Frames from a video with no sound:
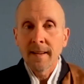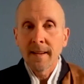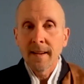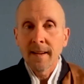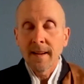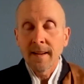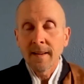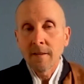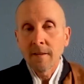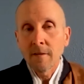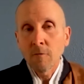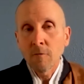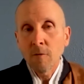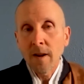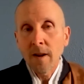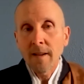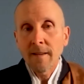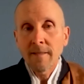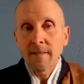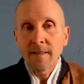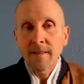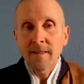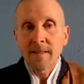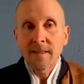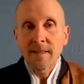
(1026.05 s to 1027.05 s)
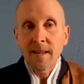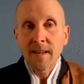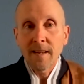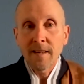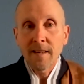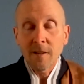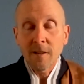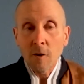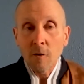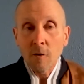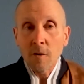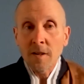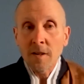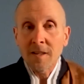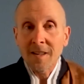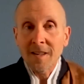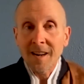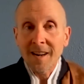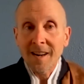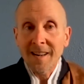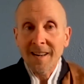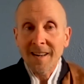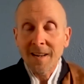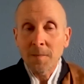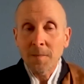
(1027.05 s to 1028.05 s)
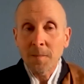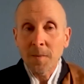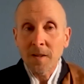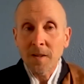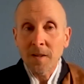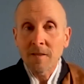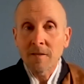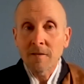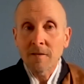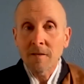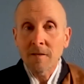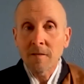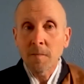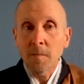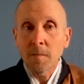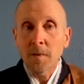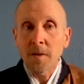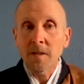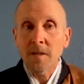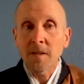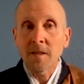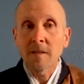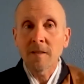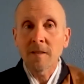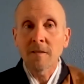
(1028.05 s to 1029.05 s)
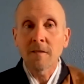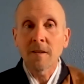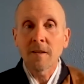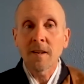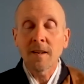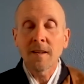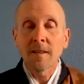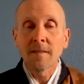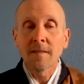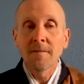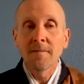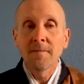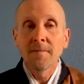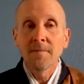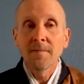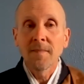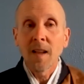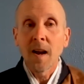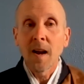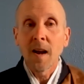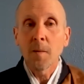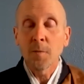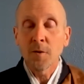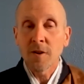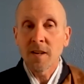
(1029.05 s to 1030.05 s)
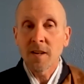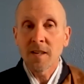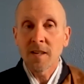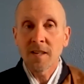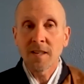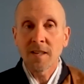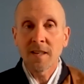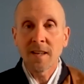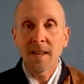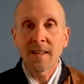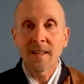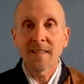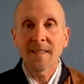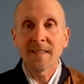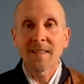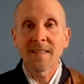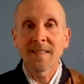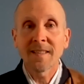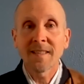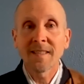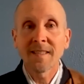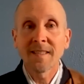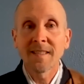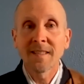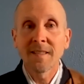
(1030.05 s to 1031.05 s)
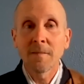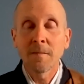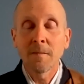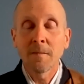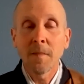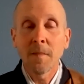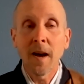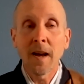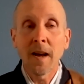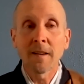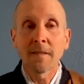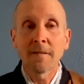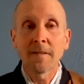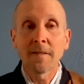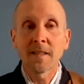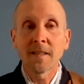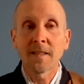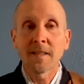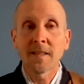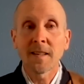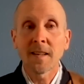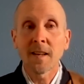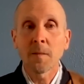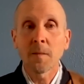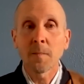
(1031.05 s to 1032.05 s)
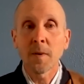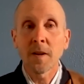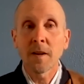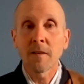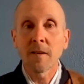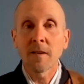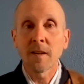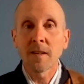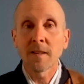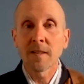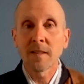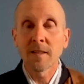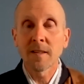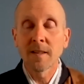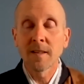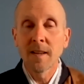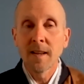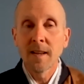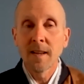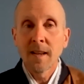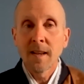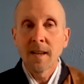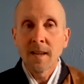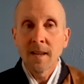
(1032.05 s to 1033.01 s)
And in a way, we could say it's always shining, but to appreciate this manifesting appearance